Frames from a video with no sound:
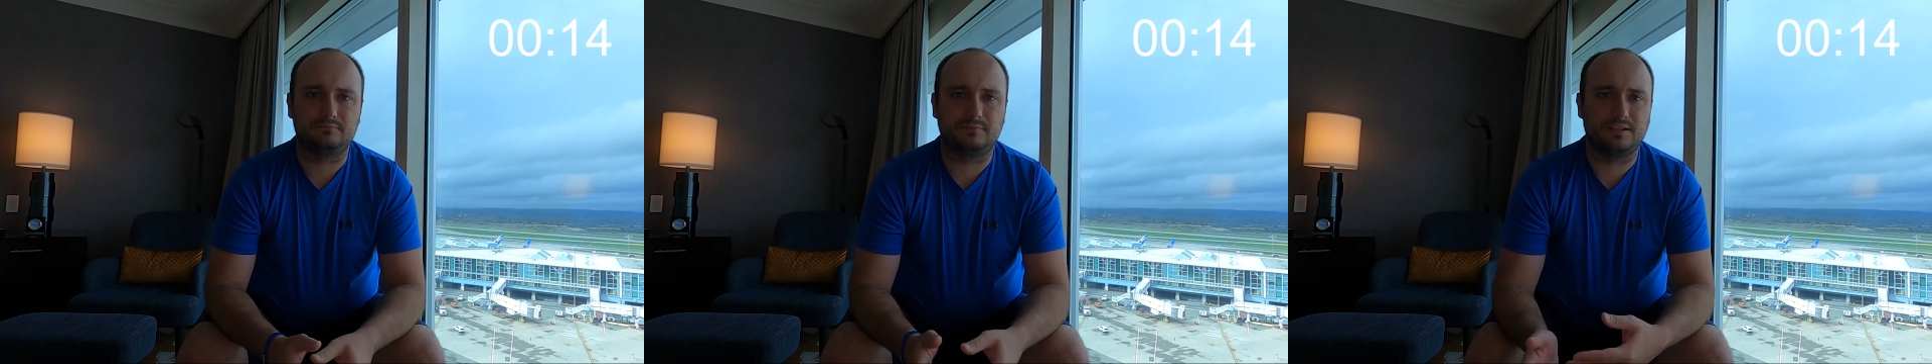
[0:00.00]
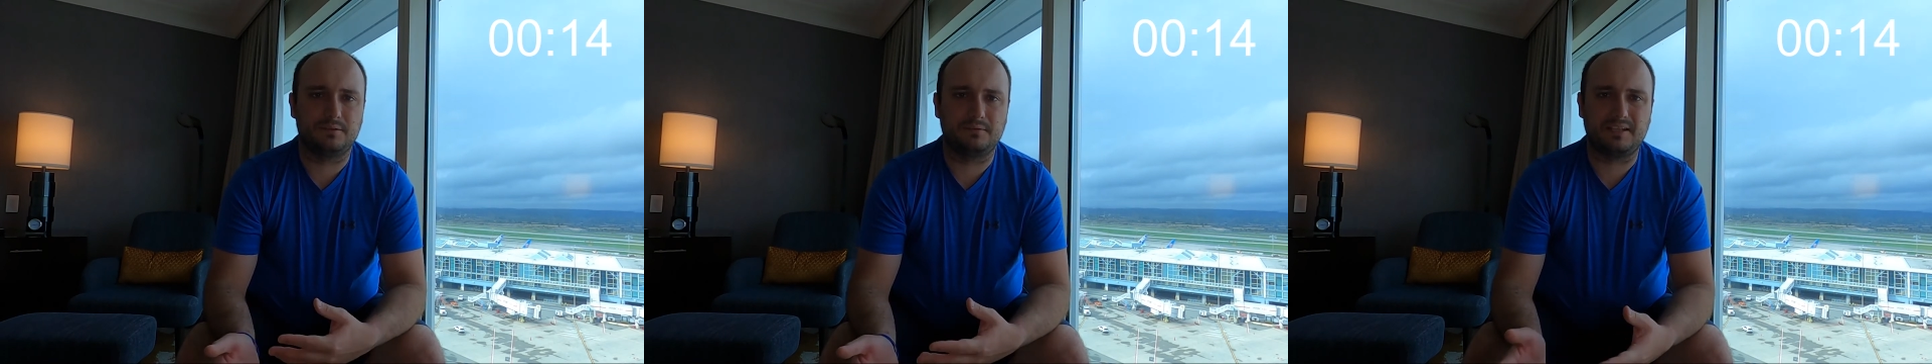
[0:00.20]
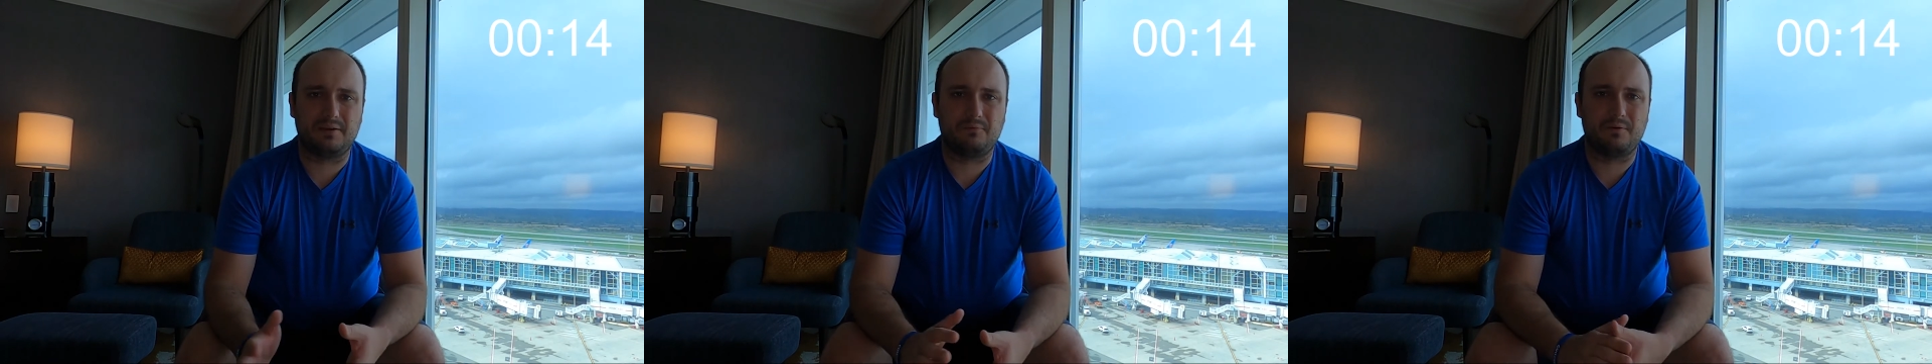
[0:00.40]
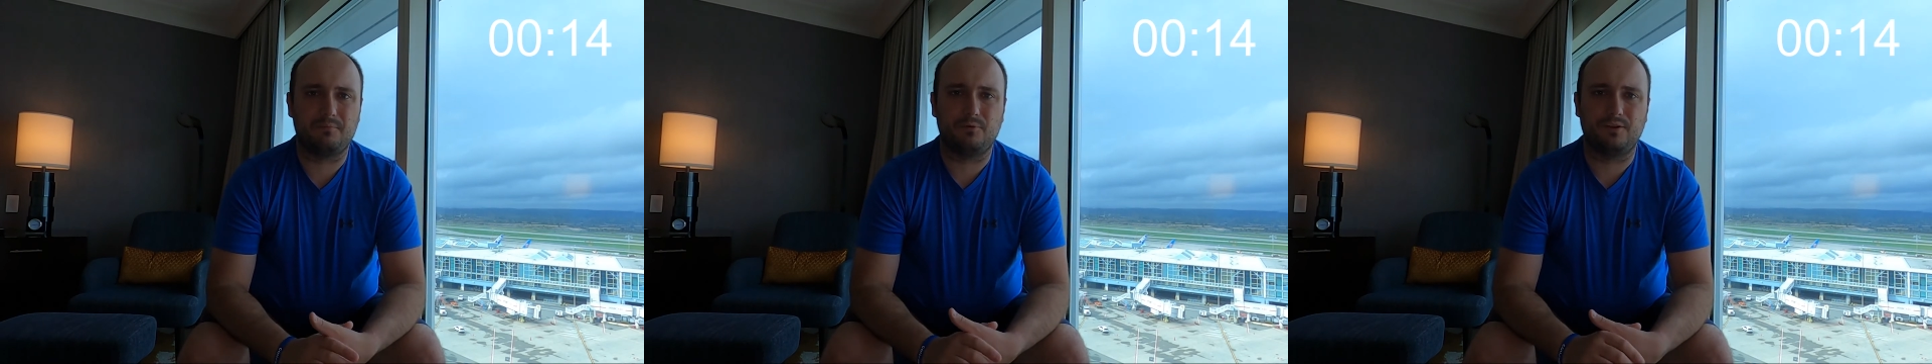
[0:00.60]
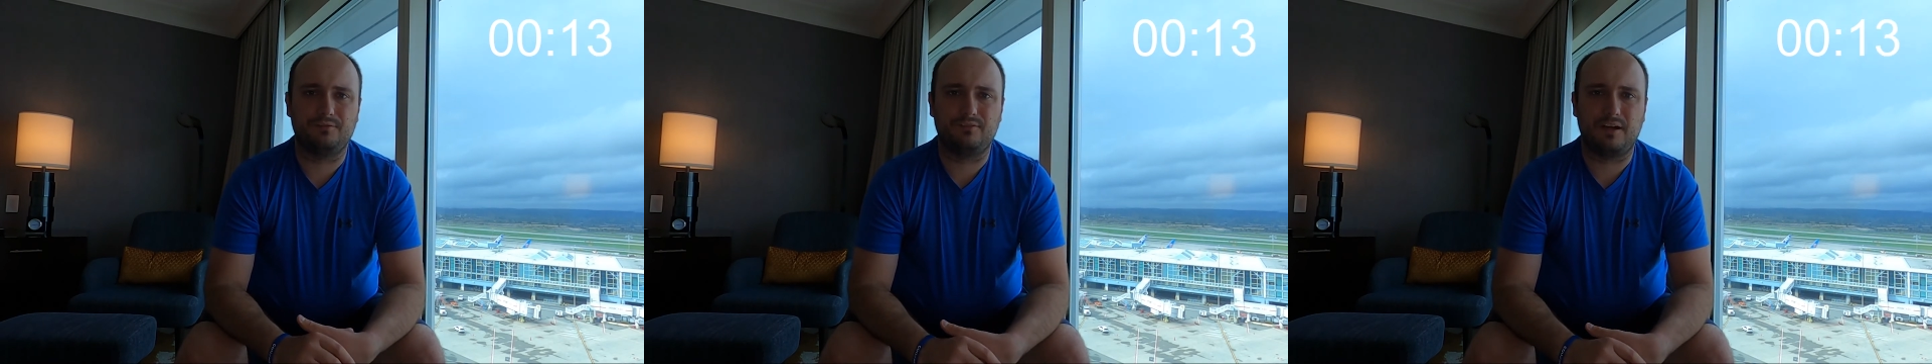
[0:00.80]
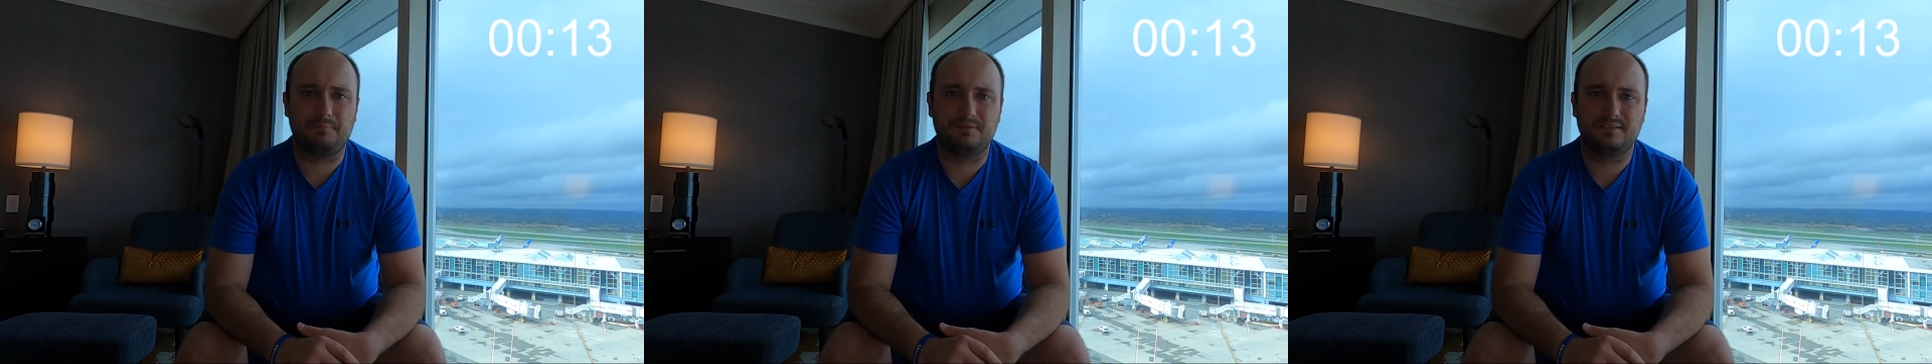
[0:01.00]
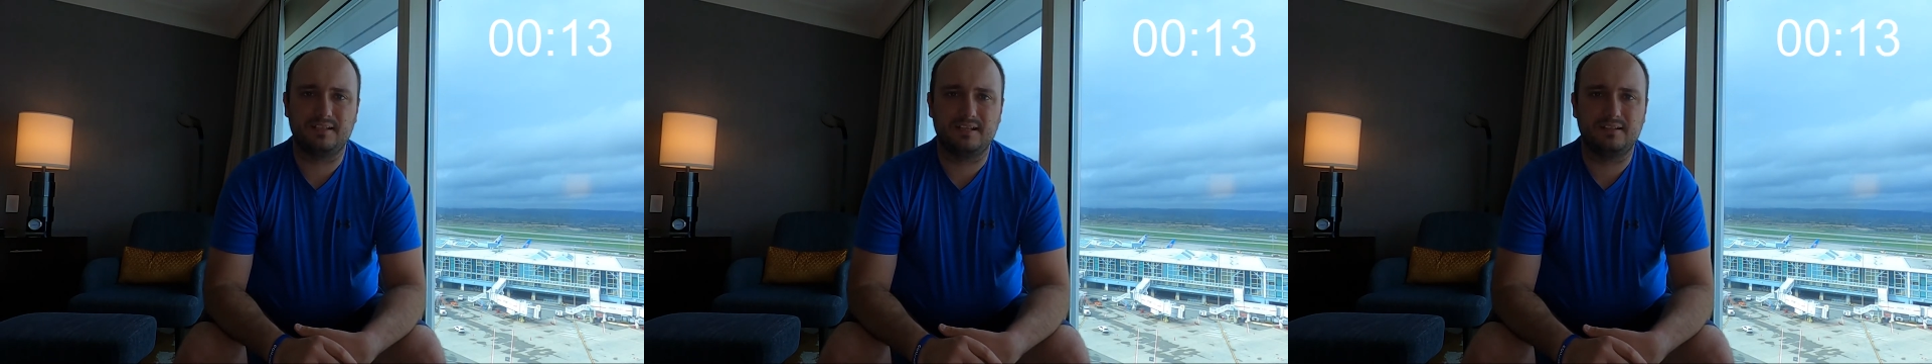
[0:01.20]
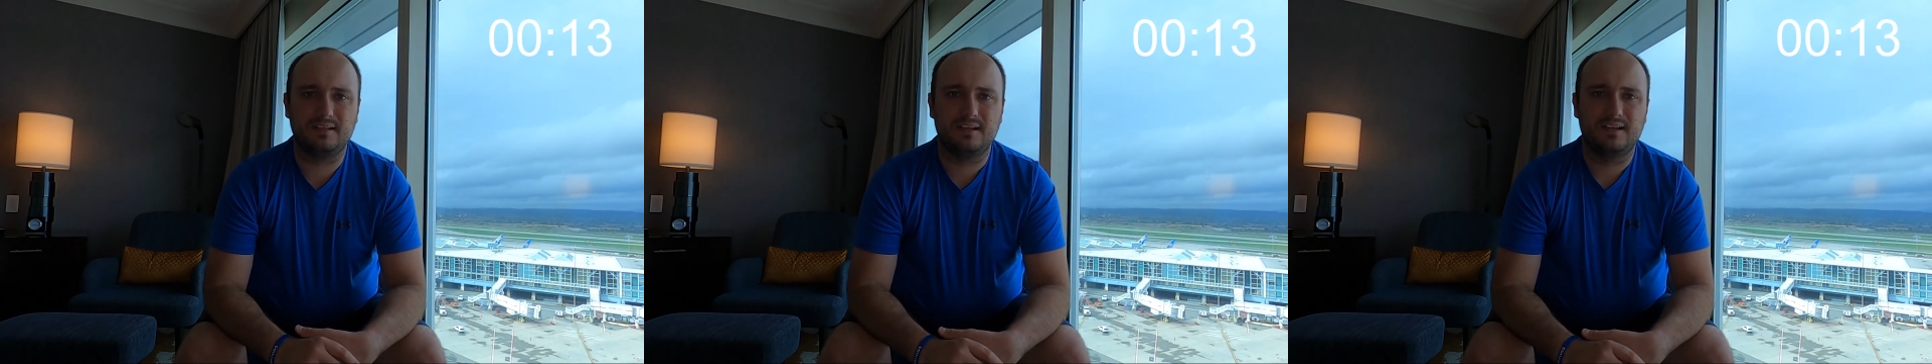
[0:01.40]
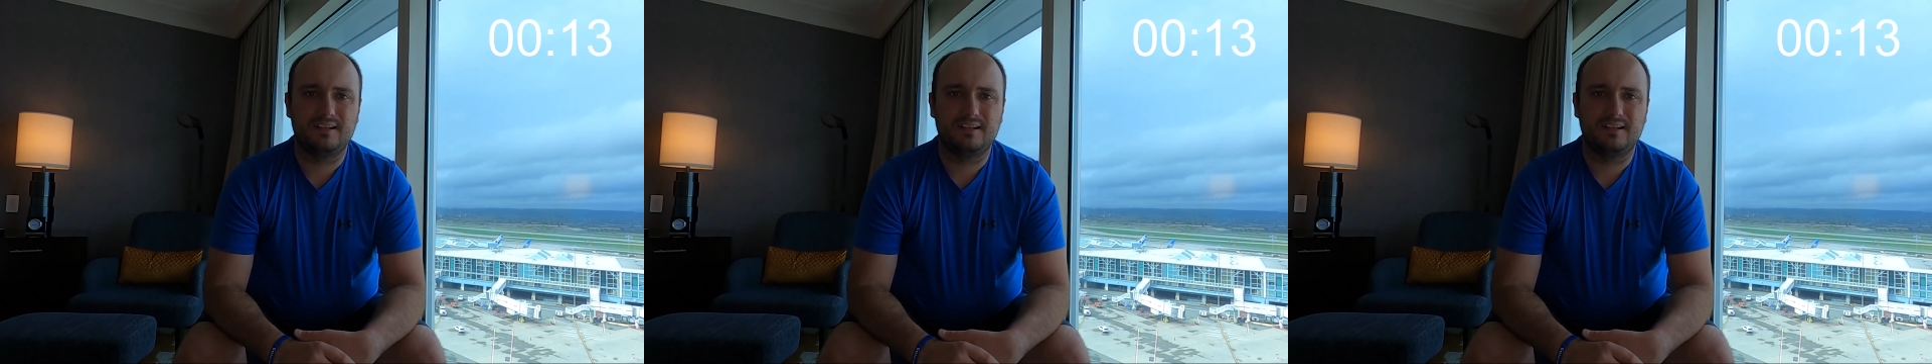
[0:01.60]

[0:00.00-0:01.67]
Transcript: really with that 1.5%,